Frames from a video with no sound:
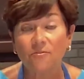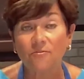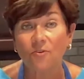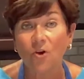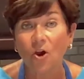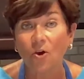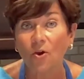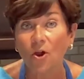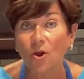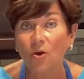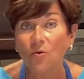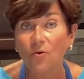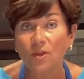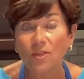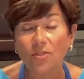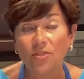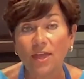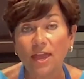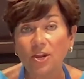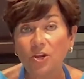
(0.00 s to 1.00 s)
farro
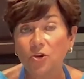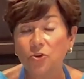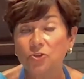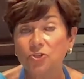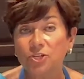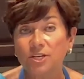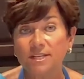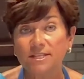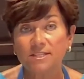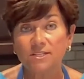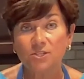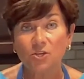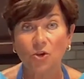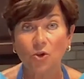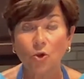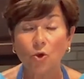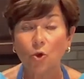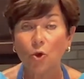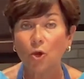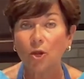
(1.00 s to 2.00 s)
that you
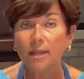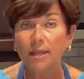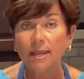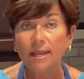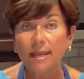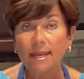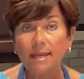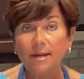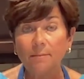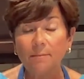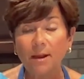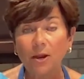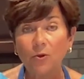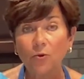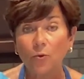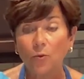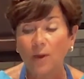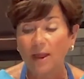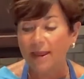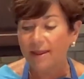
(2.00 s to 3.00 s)
just cook in a
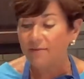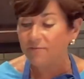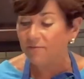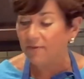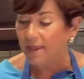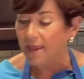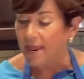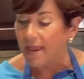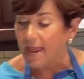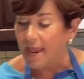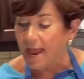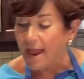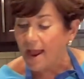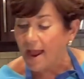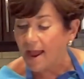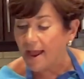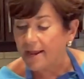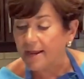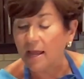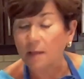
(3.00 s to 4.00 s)
microwave.
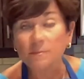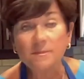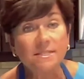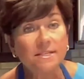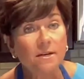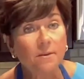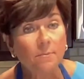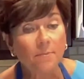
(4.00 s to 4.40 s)
Comes in a